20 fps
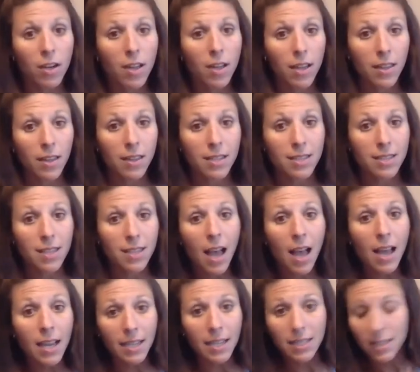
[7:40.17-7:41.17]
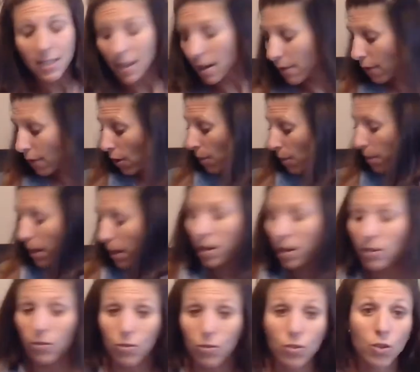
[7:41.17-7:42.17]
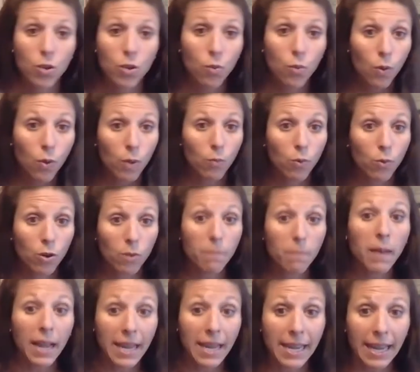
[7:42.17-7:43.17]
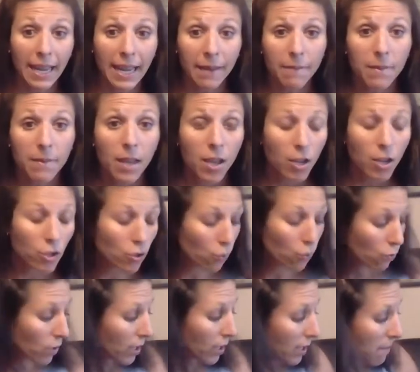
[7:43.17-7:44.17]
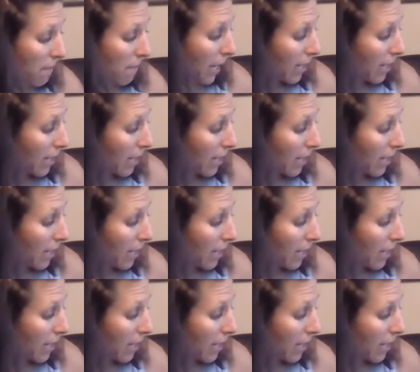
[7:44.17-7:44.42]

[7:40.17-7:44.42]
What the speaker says: the size of our bottles when we're biking. So really make